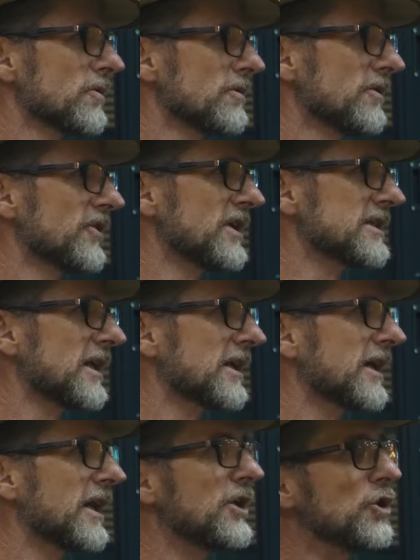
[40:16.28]
for
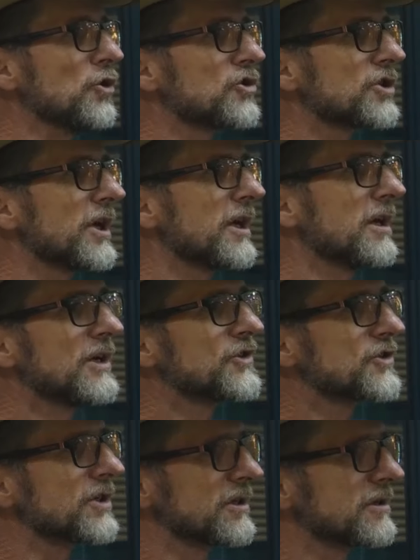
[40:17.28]
industry professionals
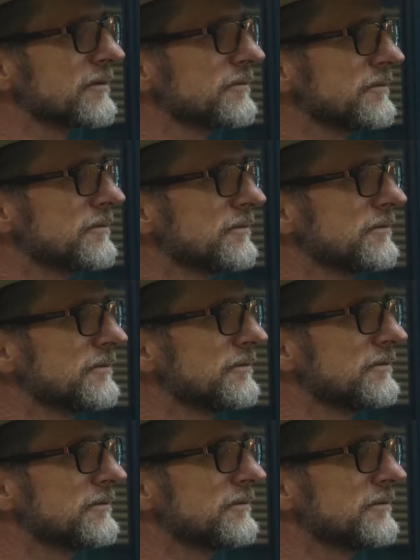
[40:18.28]
like you
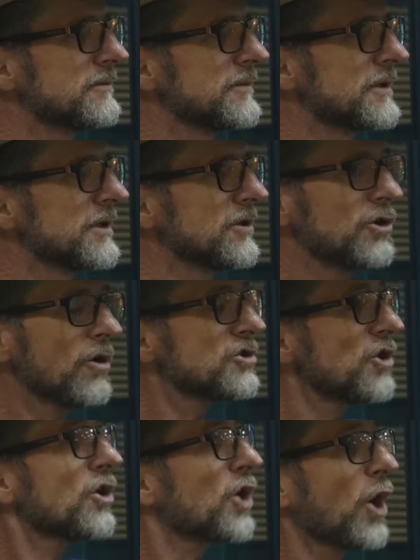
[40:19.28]
to showcase your
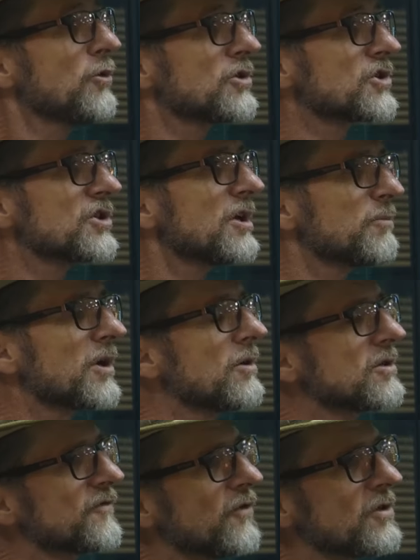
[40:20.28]
knowledge, experiences,
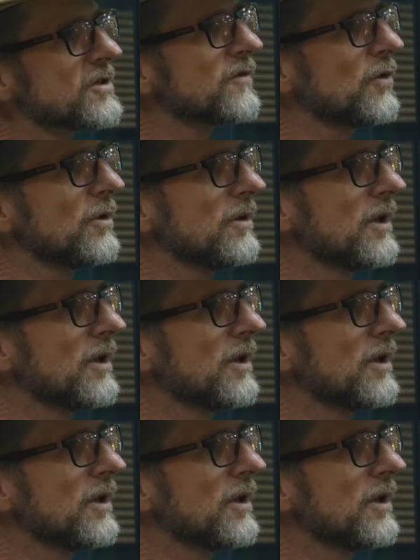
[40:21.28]
and stories.